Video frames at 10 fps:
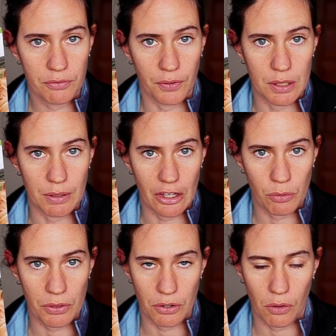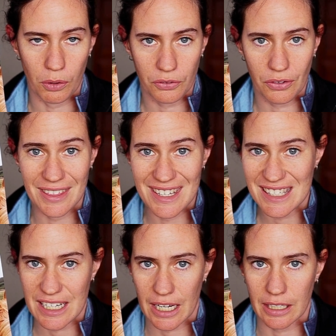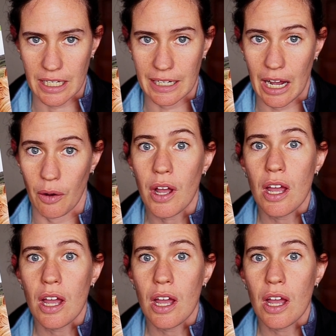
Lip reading: for doing this with your horse, this technique. Now,